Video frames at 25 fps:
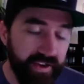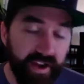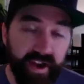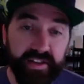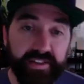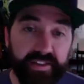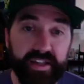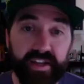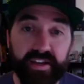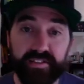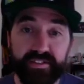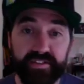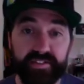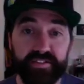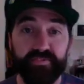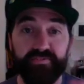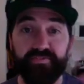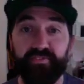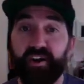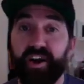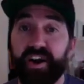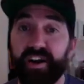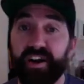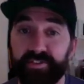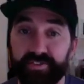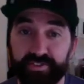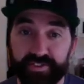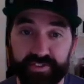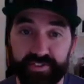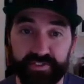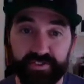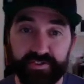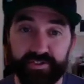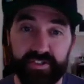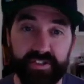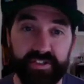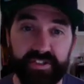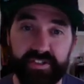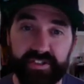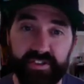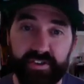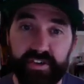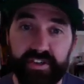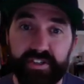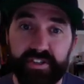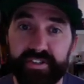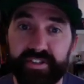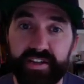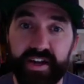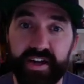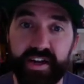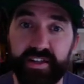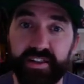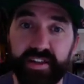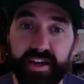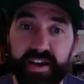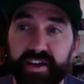Not that it's a final solution, because there is none.